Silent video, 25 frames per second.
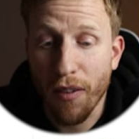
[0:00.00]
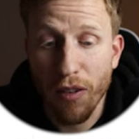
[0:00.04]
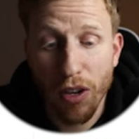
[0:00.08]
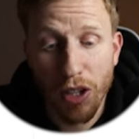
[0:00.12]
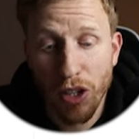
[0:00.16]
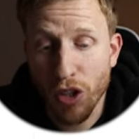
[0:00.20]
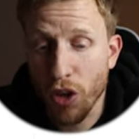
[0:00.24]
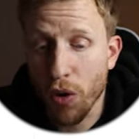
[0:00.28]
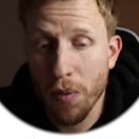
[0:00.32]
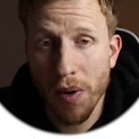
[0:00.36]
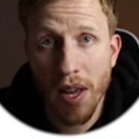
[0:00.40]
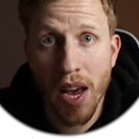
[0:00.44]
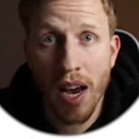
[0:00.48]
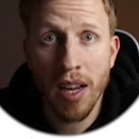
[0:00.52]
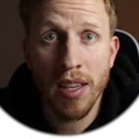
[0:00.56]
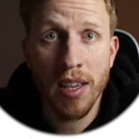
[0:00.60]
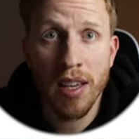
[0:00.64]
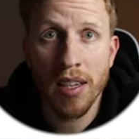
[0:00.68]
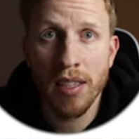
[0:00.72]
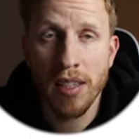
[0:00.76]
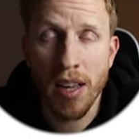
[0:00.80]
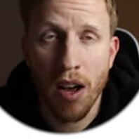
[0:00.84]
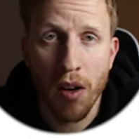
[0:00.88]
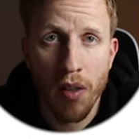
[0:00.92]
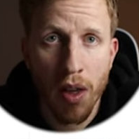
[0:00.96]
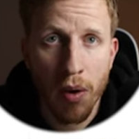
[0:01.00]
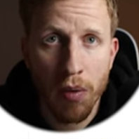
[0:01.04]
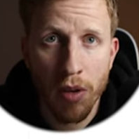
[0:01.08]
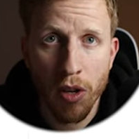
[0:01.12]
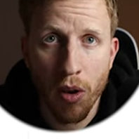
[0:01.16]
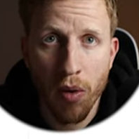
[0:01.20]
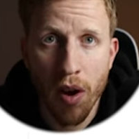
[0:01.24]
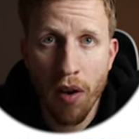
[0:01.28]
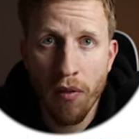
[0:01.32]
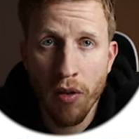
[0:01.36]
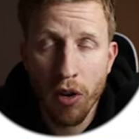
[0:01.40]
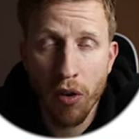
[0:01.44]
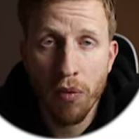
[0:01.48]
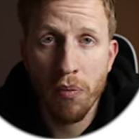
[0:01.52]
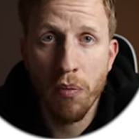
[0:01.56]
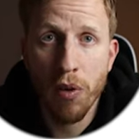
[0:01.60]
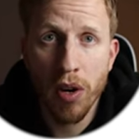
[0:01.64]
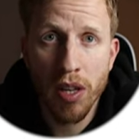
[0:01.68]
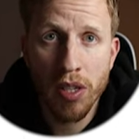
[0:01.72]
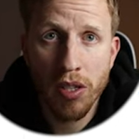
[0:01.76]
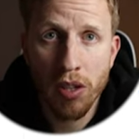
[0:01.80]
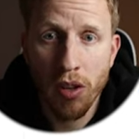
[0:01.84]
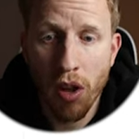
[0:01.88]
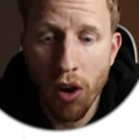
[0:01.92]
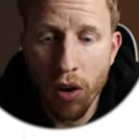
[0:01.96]
I've got so many ideas now that we don't have enough
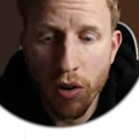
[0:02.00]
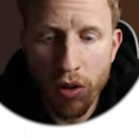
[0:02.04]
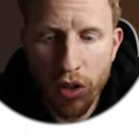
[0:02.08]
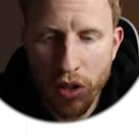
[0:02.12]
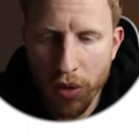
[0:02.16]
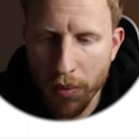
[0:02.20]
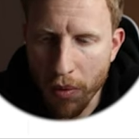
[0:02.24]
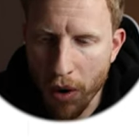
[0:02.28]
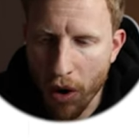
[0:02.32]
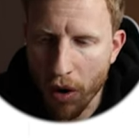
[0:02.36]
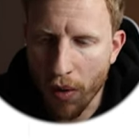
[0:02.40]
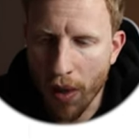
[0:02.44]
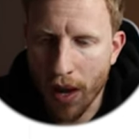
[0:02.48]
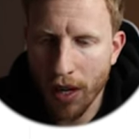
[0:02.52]
money to launch them all.